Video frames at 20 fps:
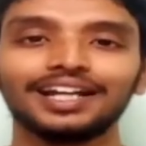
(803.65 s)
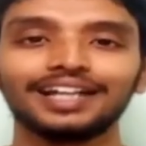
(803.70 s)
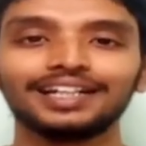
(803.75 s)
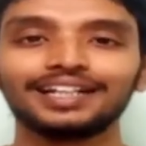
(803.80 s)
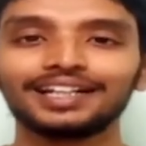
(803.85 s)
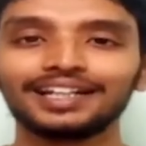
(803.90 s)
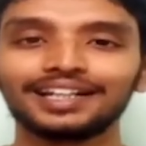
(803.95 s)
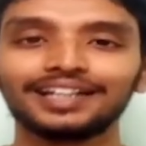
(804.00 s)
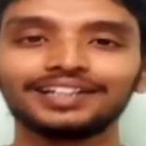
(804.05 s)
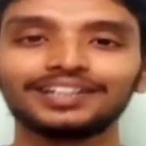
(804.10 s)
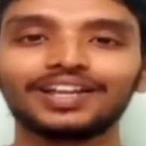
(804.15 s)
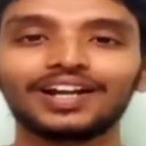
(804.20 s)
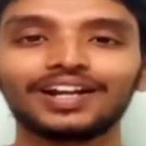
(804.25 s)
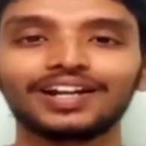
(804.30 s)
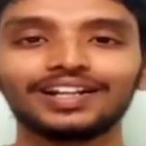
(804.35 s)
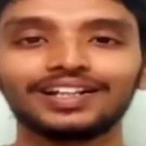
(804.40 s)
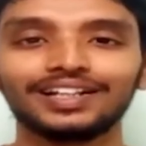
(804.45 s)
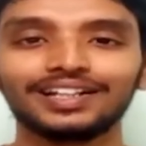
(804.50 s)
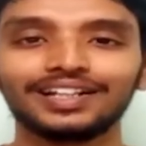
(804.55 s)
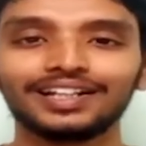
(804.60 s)

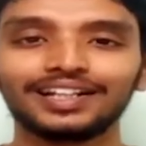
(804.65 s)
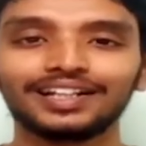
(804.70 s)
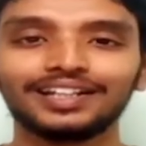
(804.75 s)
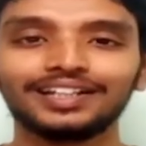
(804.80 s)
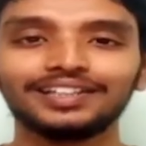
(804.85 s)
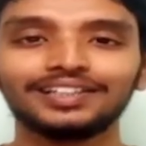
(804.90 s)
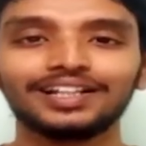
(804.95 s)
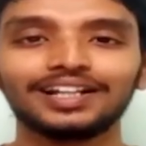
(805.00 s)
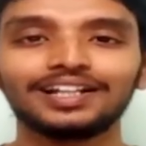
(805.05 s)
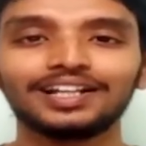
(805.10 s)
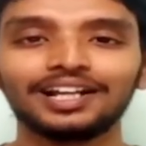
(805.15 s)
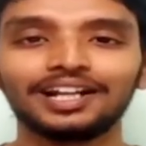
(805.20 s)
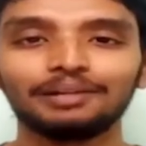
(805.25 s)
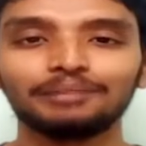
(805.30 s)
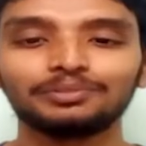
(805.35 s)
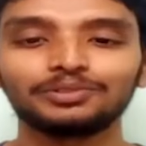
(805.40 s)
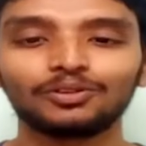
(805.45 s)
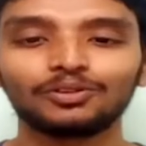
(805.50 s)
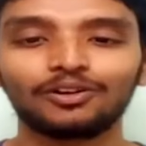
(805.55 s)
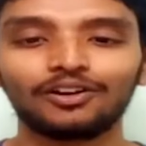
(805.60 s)
integrity that
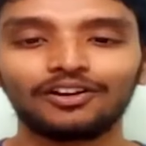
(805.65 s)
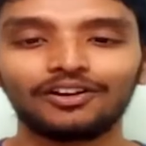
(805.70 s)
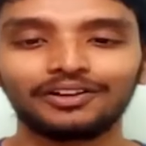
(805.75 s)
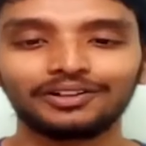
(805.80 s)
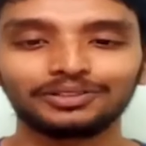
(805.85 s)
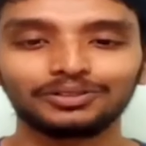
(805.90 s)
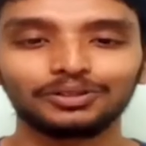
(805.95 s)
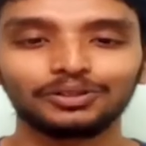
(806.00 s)
helps you a lot.